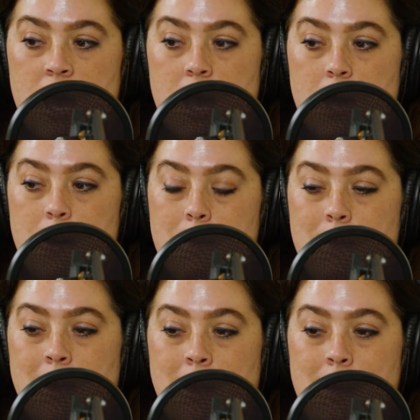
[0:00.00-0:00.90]

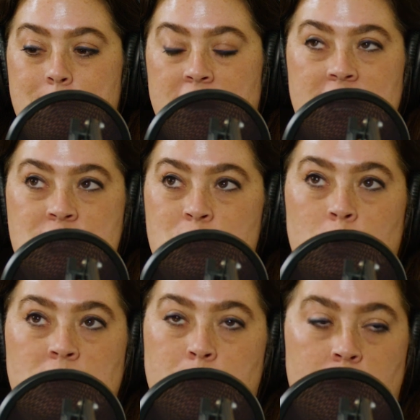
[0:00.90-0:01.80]
Um, but it's
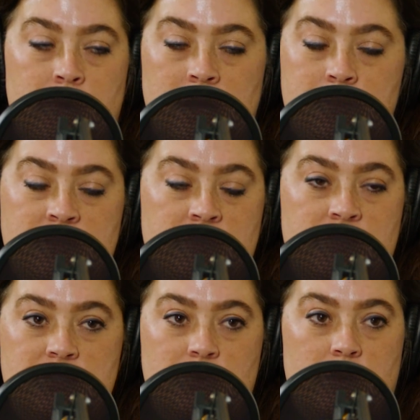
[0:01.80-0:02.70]
really blowing up at the
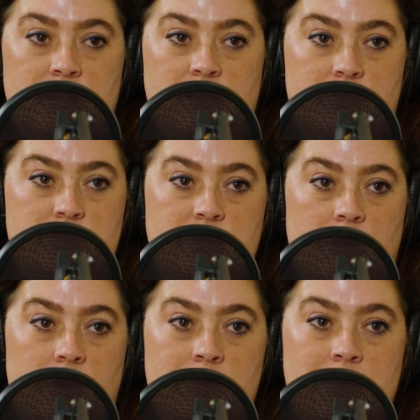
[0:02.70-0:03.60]
Division 1 level,
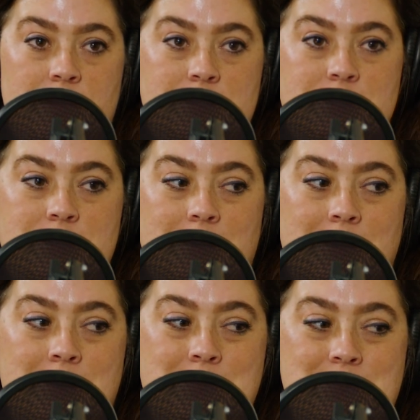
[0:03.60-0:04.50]
so it's
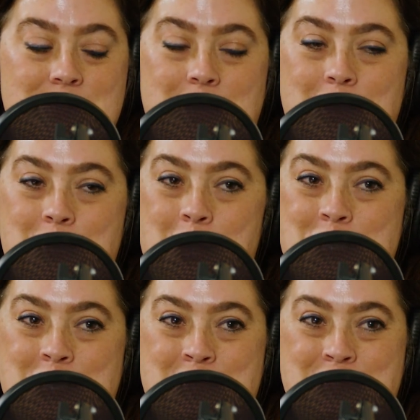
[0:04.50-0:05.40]
kinda
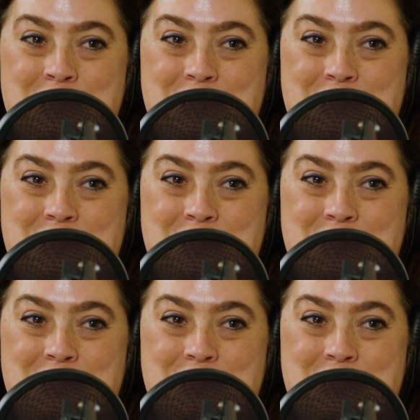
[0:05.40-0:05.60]
crazy.